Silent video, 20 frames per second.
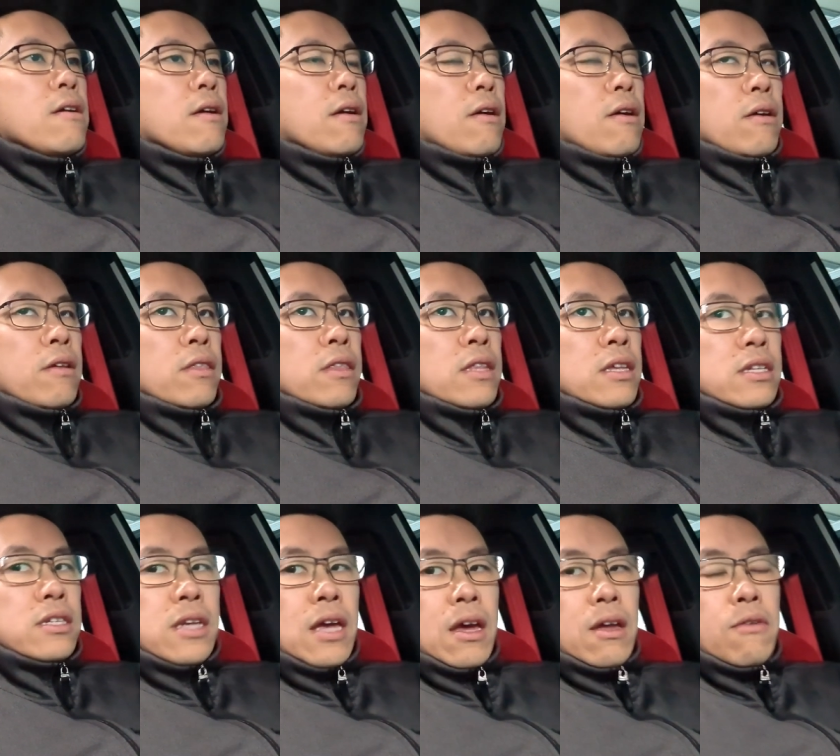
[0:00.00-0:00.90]
on
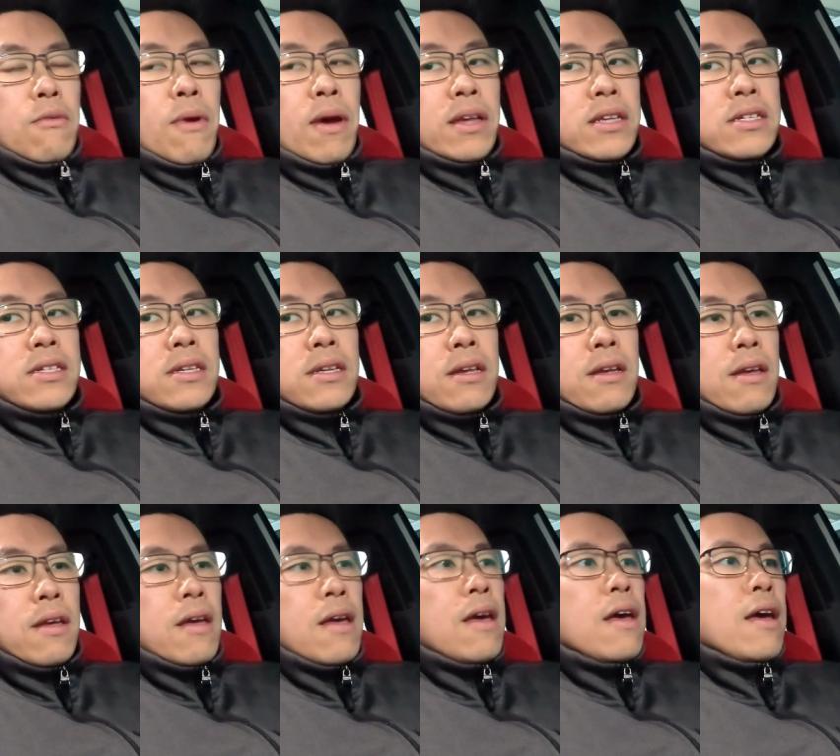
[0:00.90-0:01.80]
this headrest
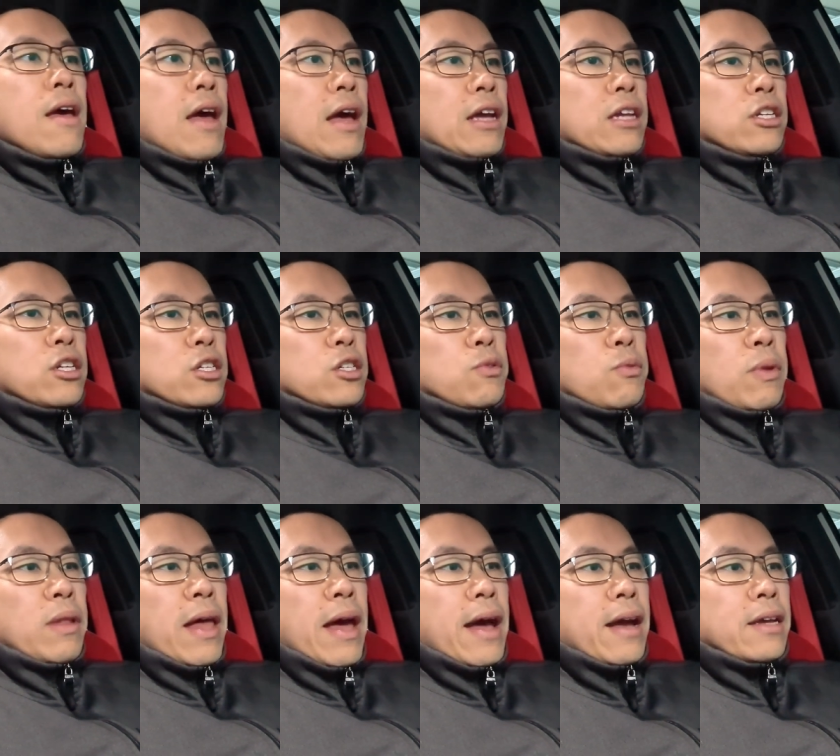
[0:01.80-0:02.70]
and just
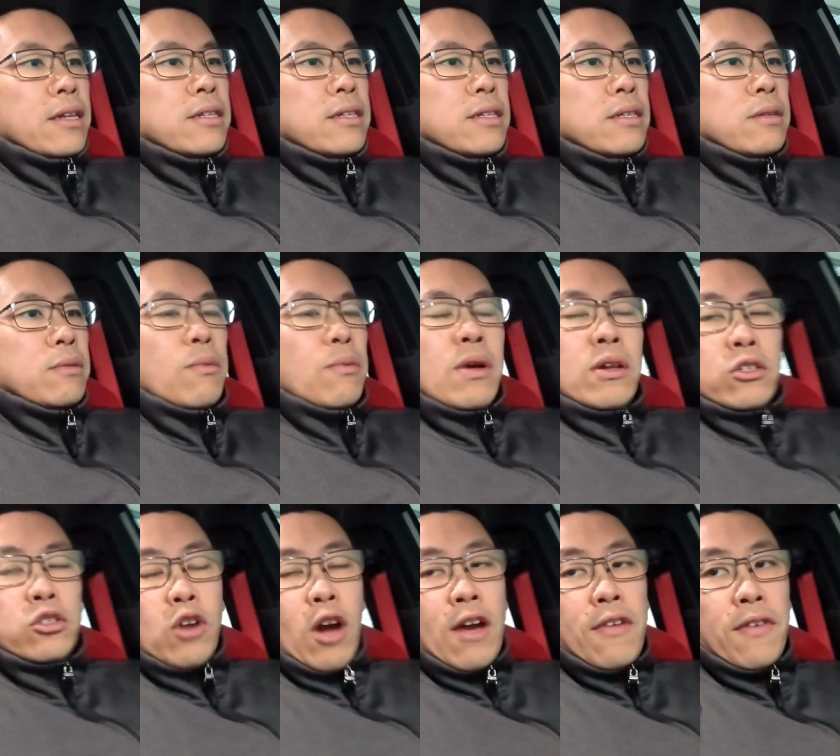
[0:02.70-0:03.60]
relax while
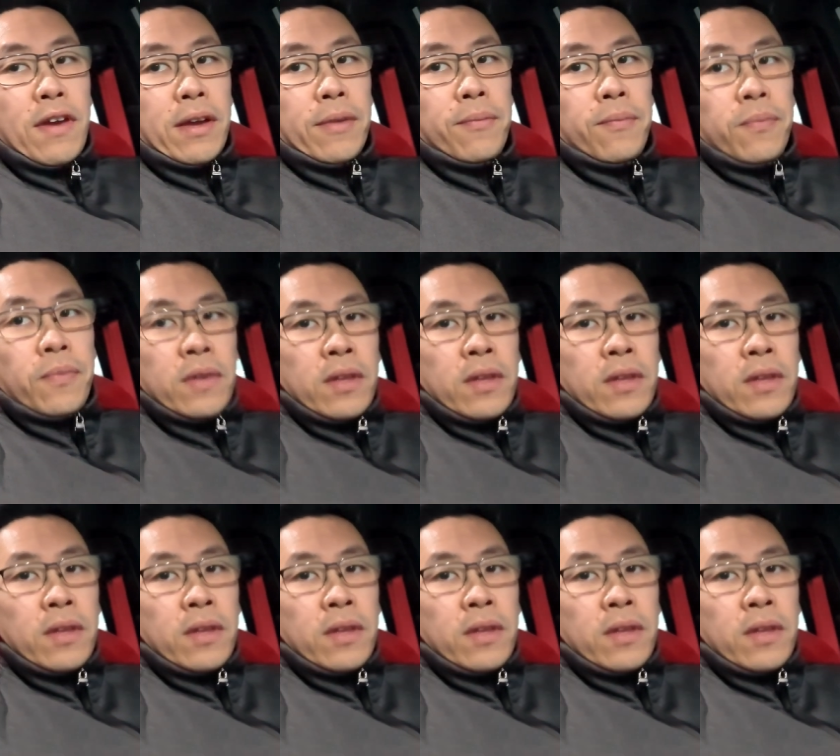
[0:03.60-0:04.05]
driving.